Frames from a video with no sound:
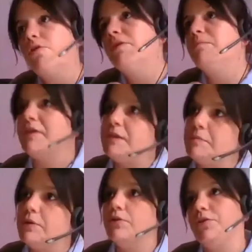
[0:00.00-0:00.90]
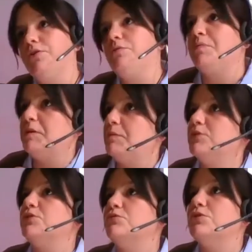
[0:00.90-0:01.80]
Normal people or good
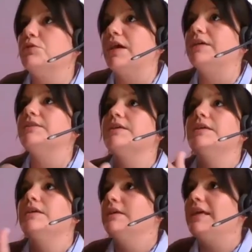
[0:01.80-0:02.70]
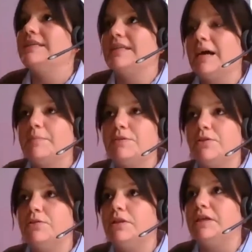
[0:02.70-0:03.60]
people don't do that. Yes,
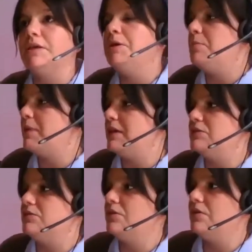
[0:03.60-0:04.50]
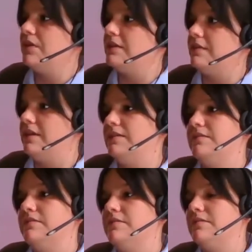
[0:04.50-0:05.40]
absolutely. But it's not that
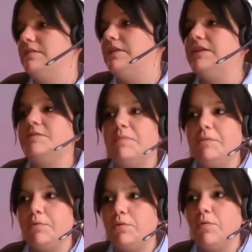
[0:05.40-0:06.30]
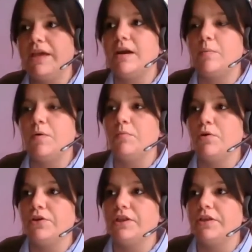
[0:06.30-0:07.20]
these people wake
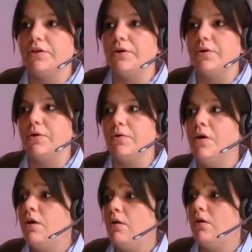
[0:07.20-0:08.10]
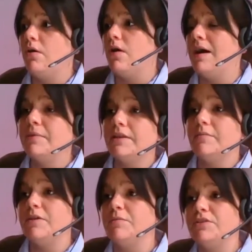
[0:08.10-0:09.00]
up one morning and go, "Oh,
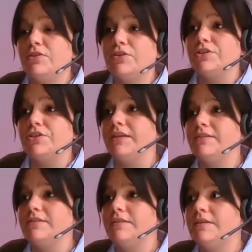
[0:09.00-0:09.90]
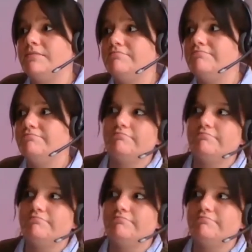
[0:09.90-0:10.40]
I'm gonna be a misogynist.